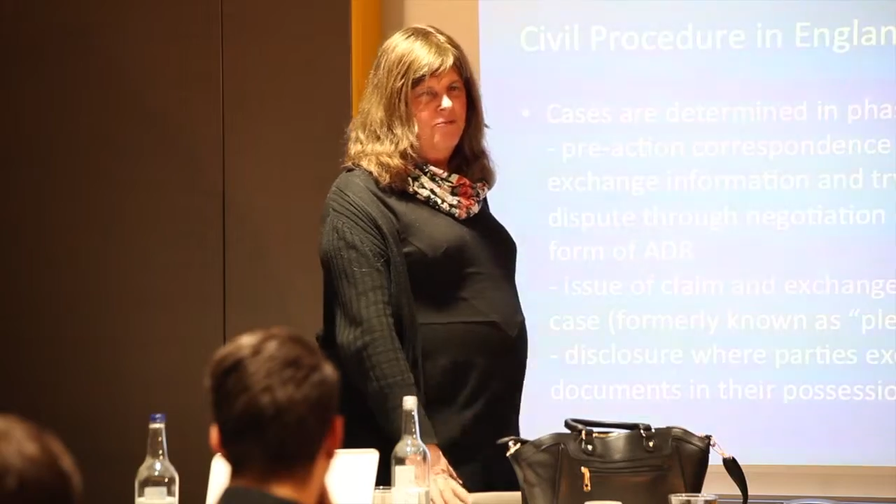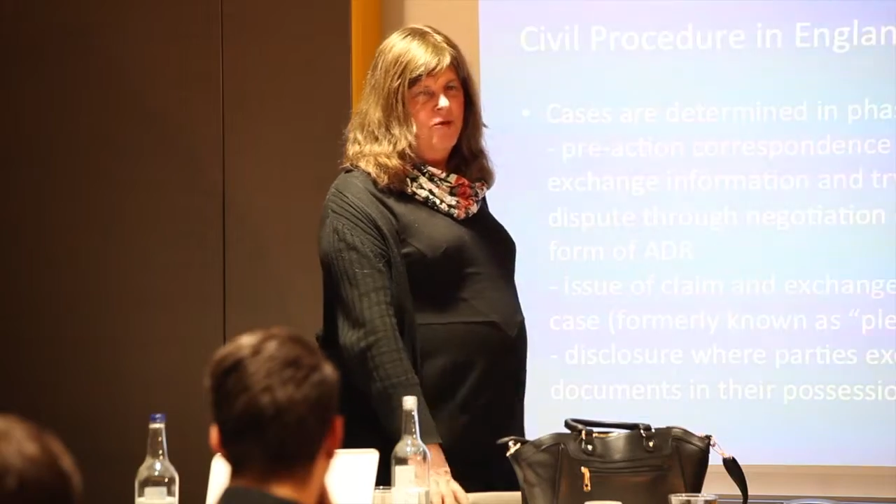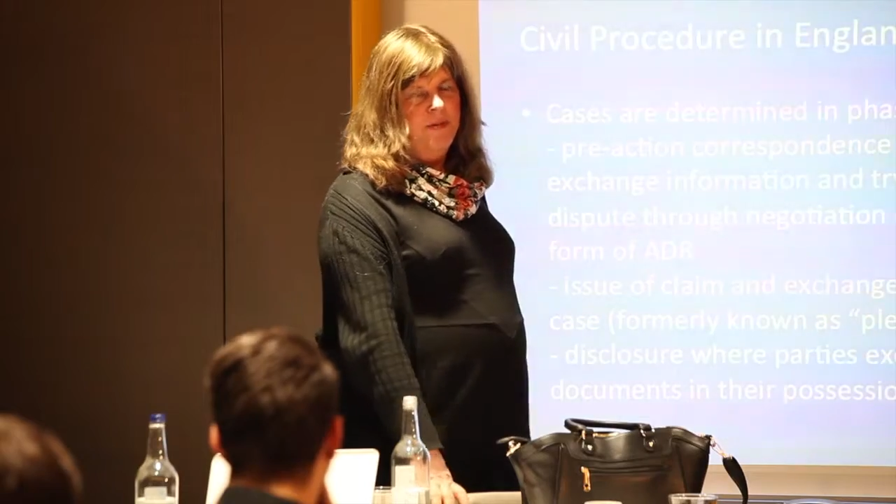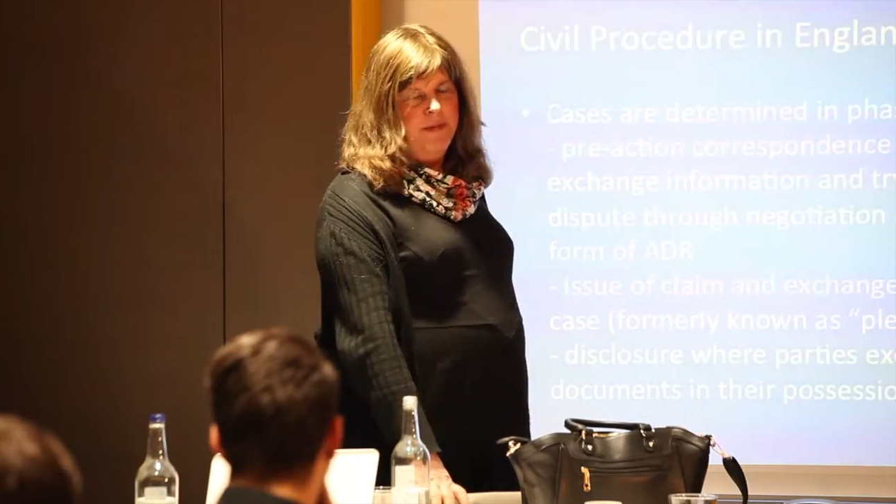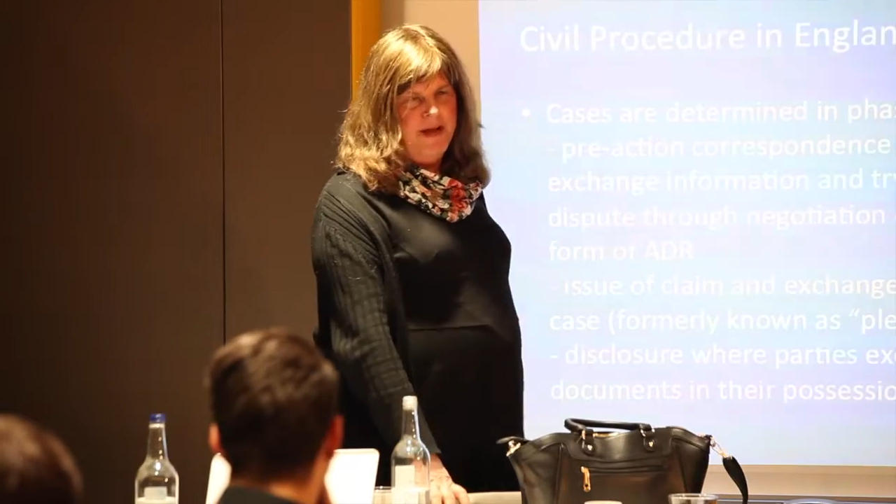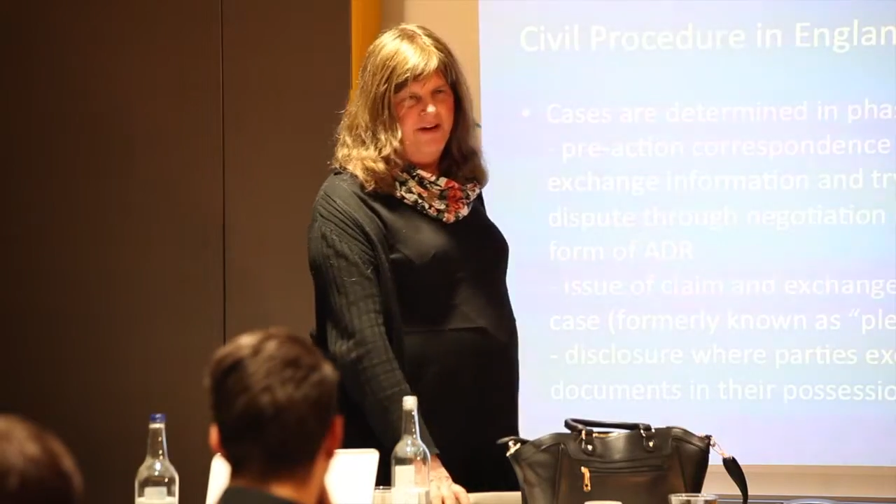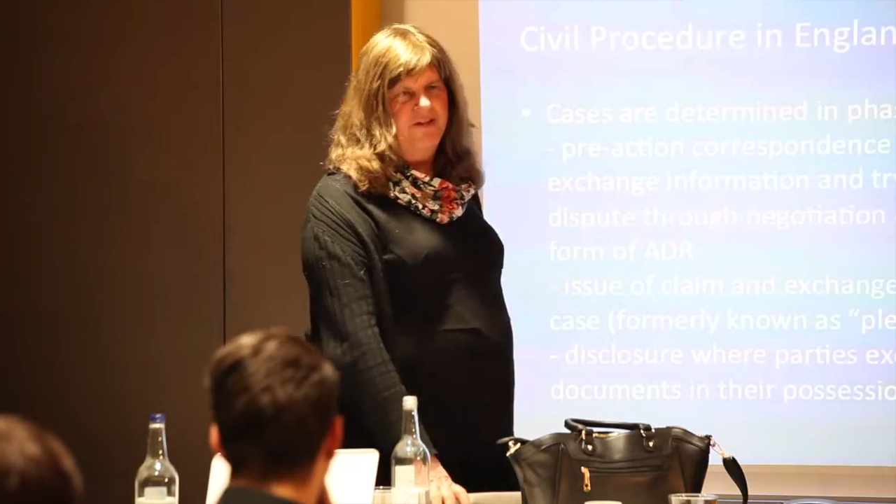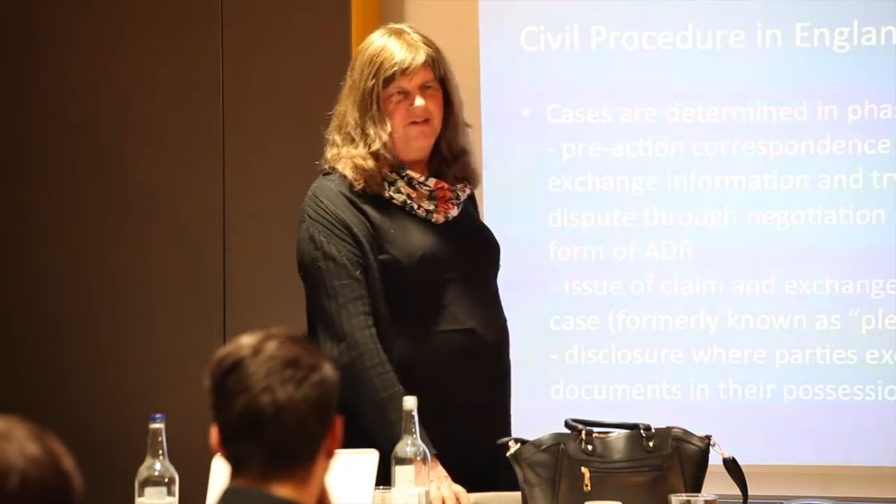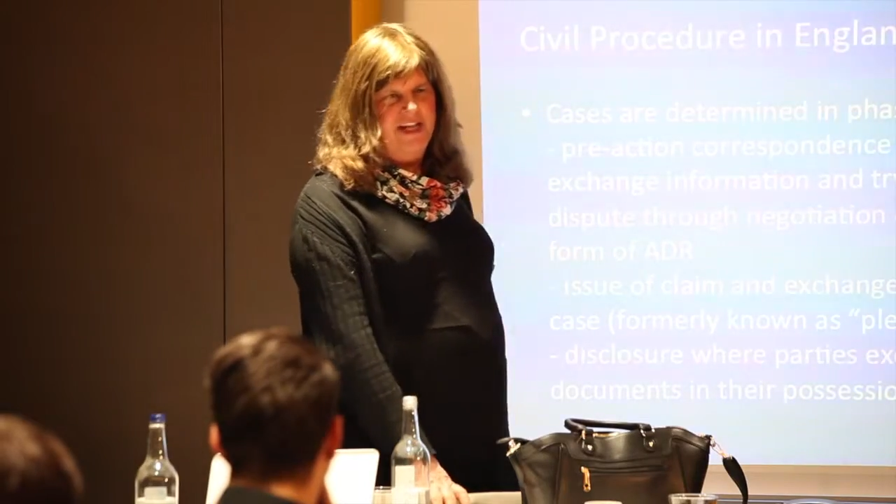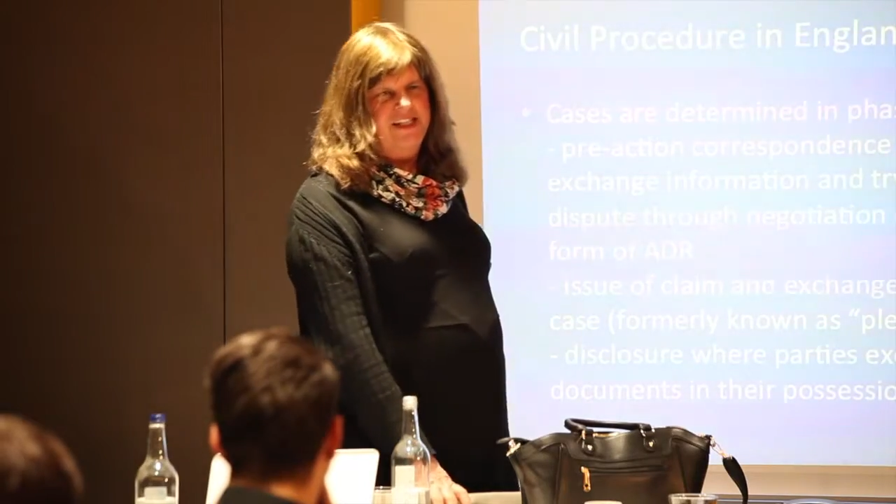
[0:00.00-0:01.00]
I warn him
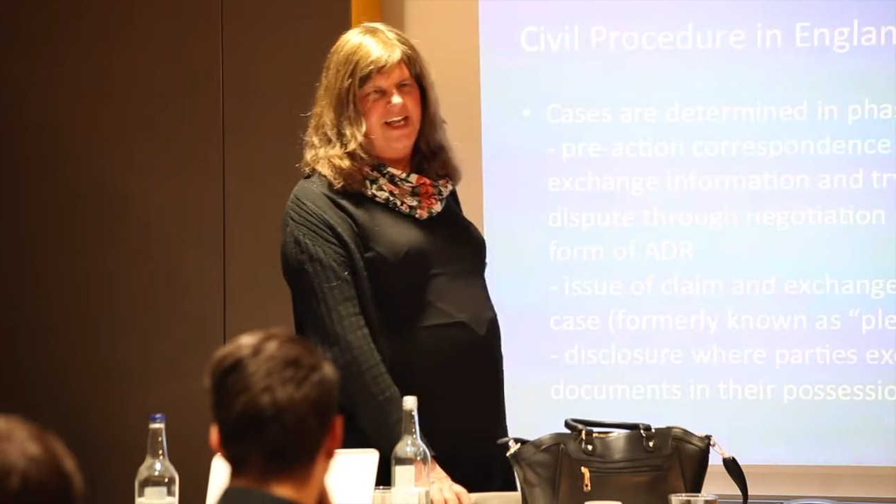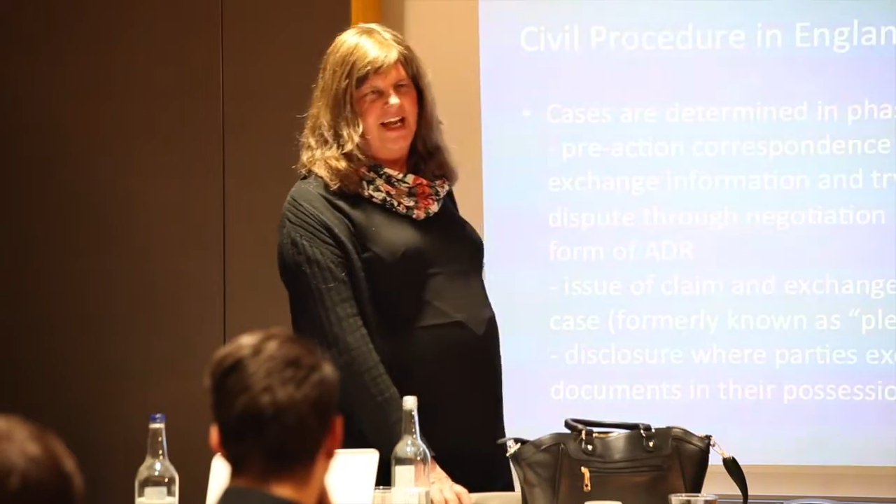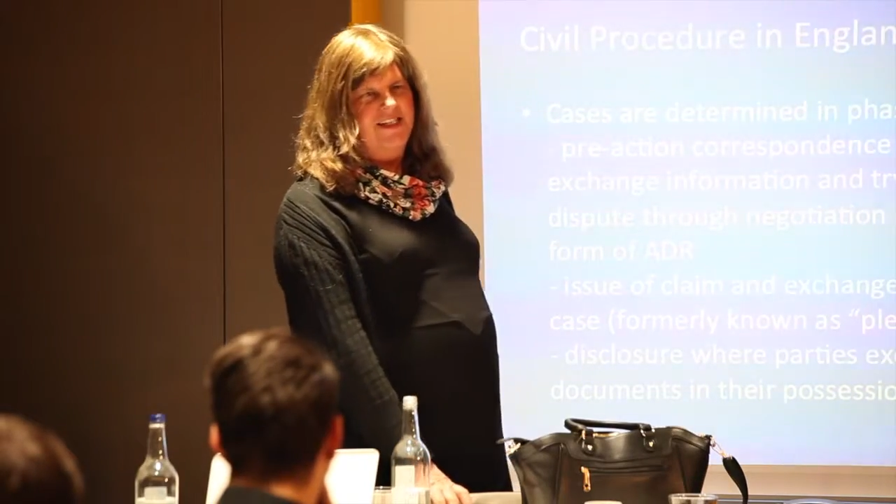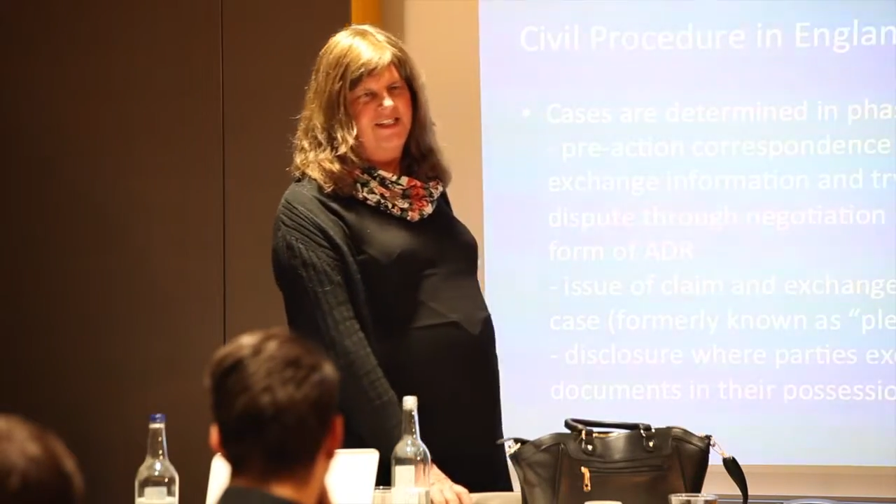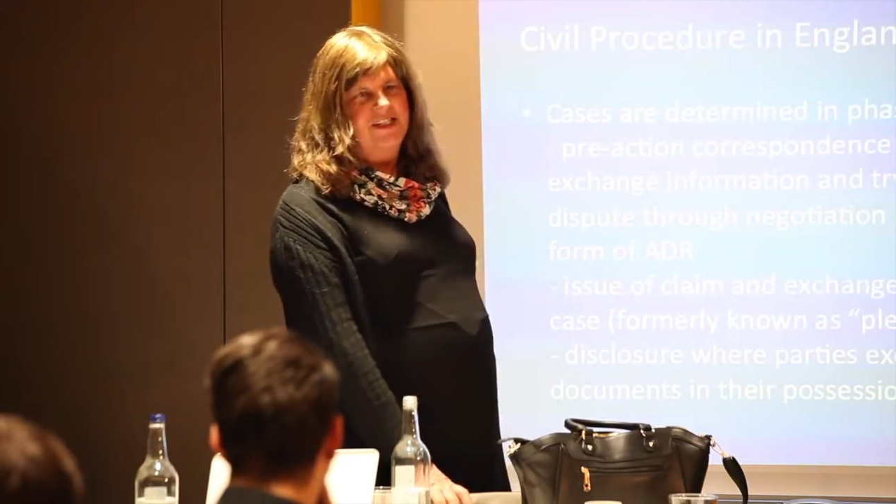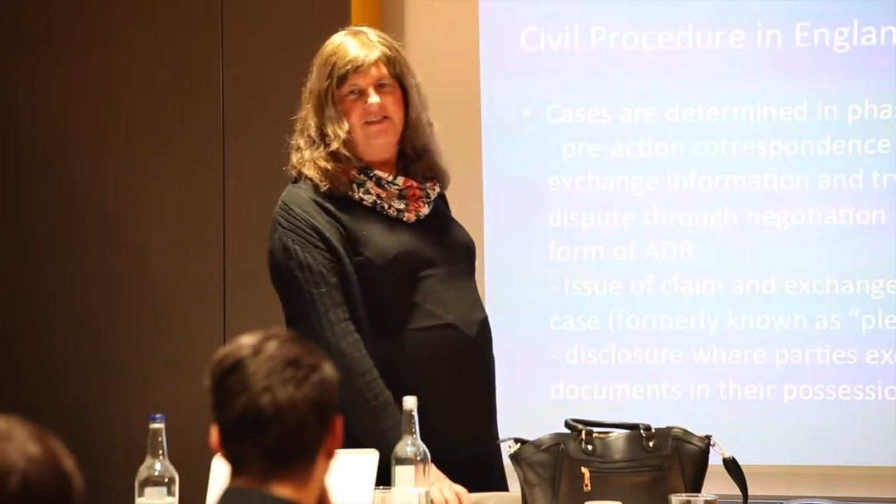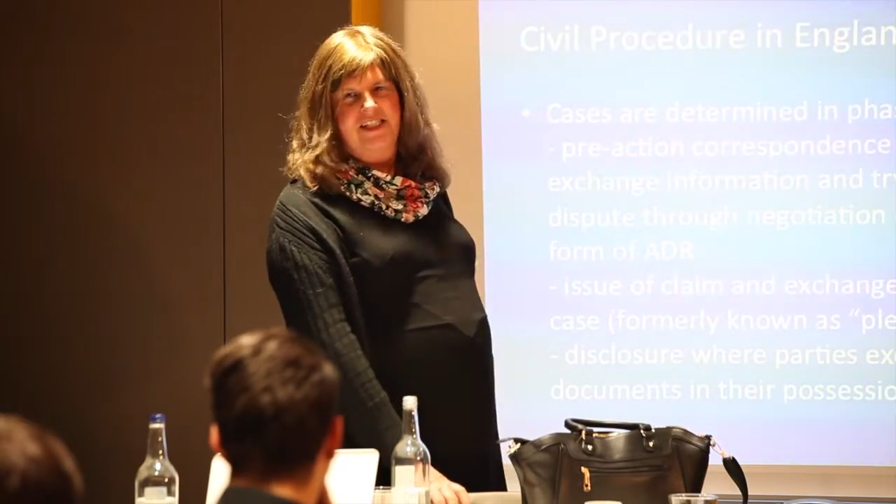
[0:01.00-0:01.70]
about threats actions,